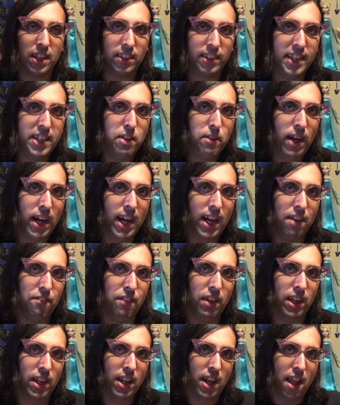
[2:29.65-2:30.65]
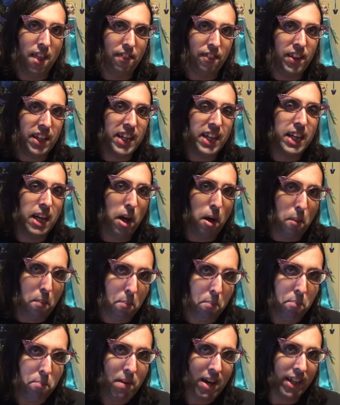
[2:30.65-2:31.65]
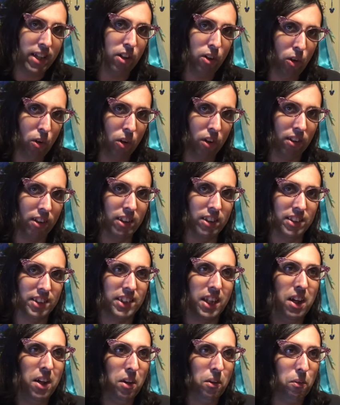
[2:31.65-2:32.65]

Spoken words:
Then you have the meta horrors,